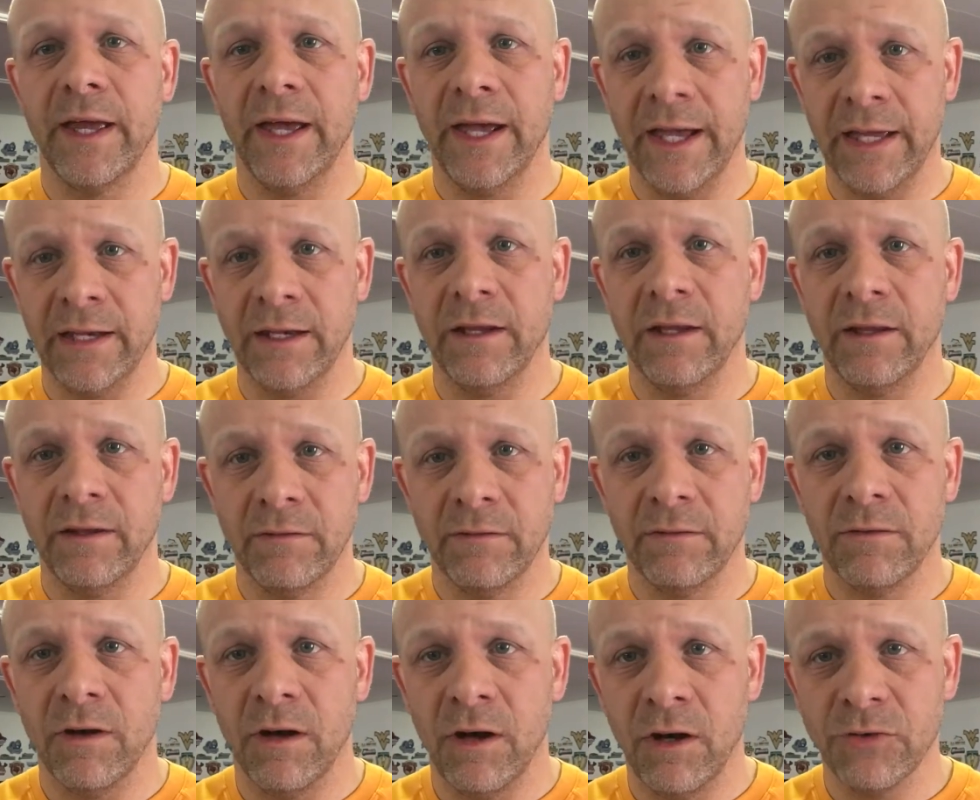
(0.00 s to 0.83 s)
and
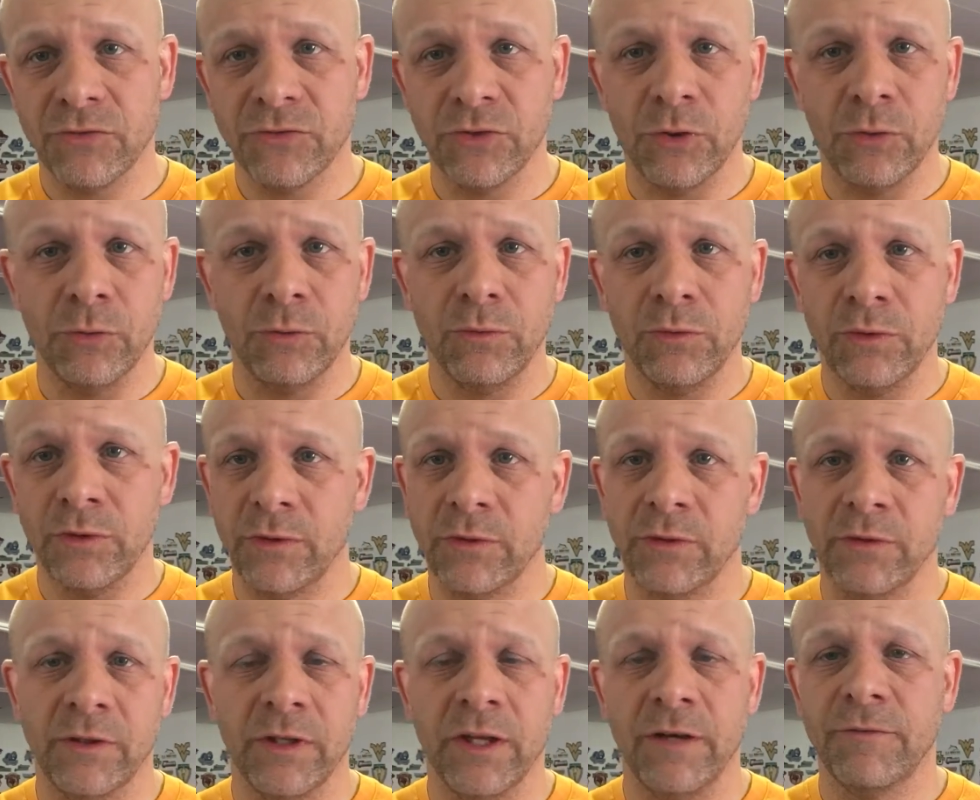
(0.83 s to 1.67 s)
also
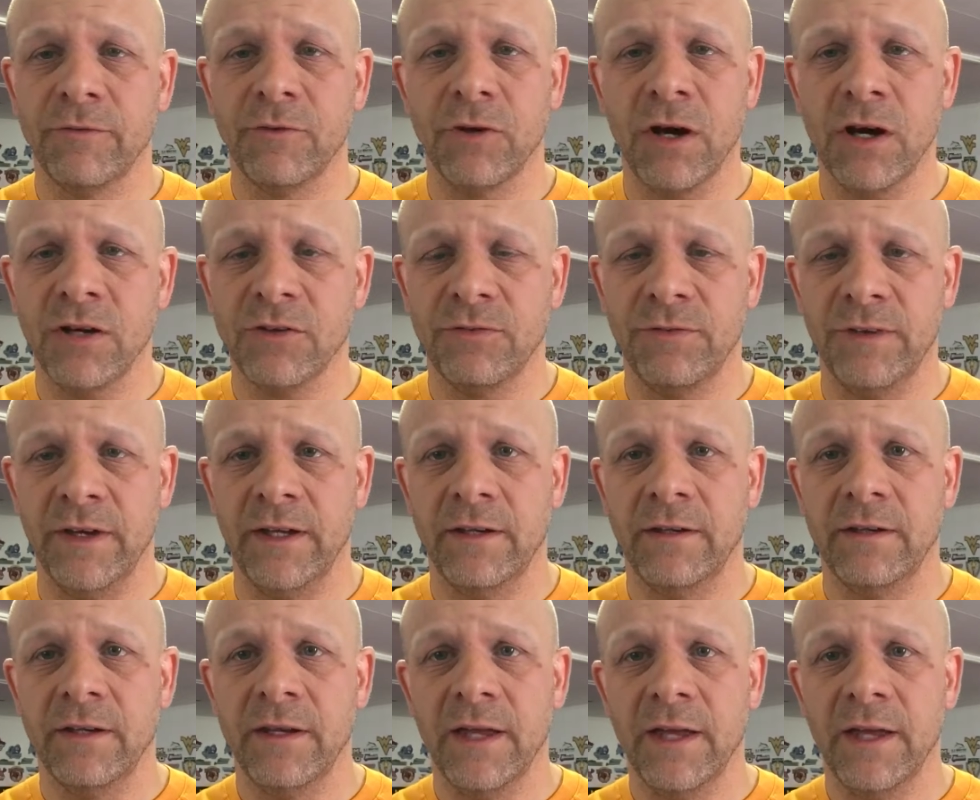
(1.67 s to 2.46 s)
love CrossFit.